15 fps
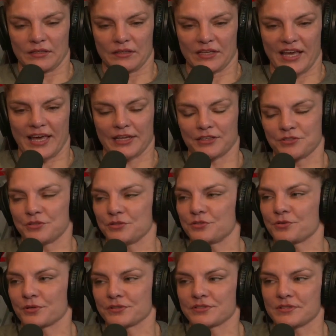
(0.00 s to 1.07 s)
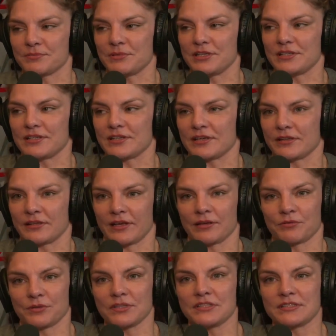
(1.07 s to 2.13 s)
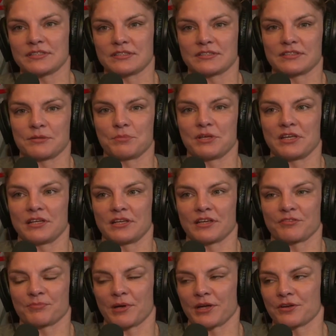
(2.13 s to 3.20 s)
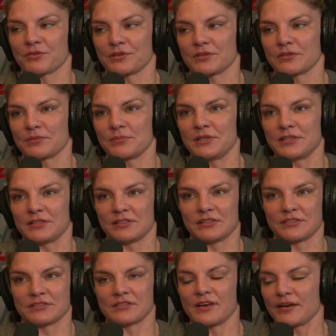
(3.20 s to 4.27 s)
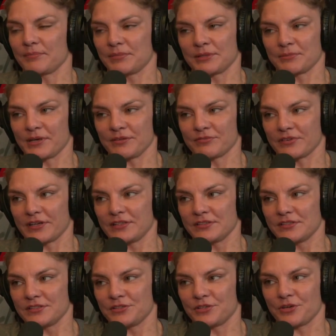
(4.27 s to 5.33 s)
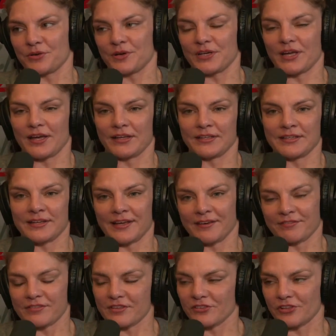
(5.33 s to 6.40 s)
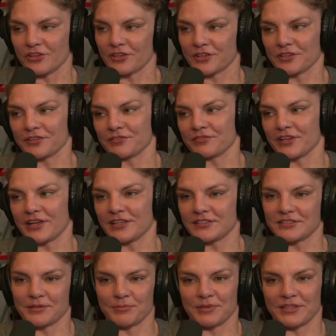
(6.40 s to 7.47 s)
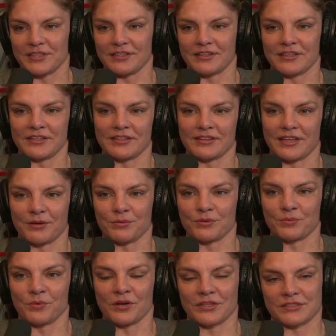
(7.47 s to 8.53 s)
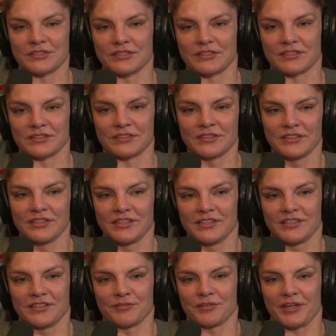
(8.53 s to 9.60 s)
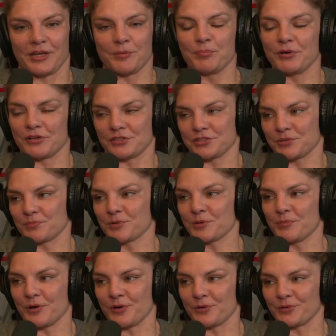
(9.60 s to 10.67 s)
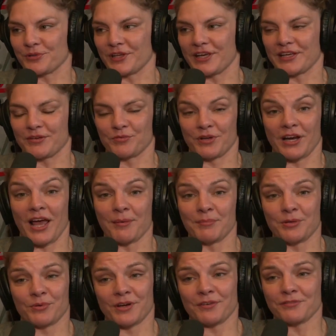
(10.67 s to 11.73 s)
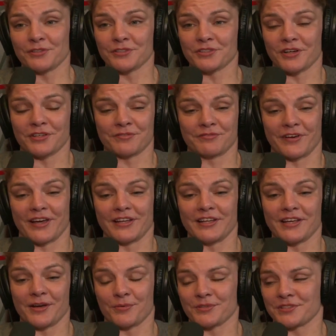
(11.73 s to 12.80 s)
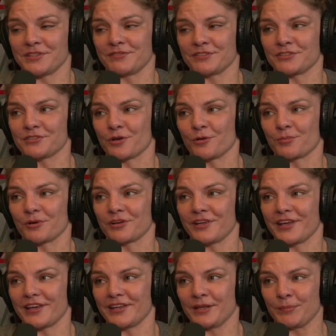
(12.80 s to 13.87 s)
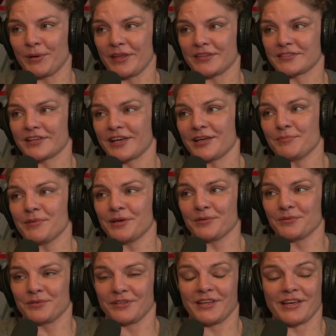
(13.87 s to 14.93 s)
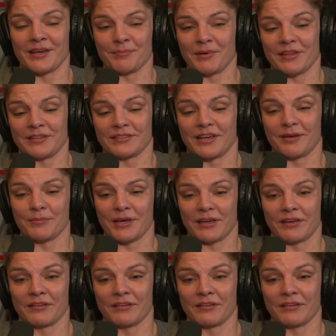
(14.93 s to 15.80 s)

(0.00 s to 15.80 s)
attitude towards the media. Really since the beginning of my career, the media has not been my friend. I didn't have the look of somebody that they would want to push and promote. When I first started fighting, I wasn't even sober yet. And by the time I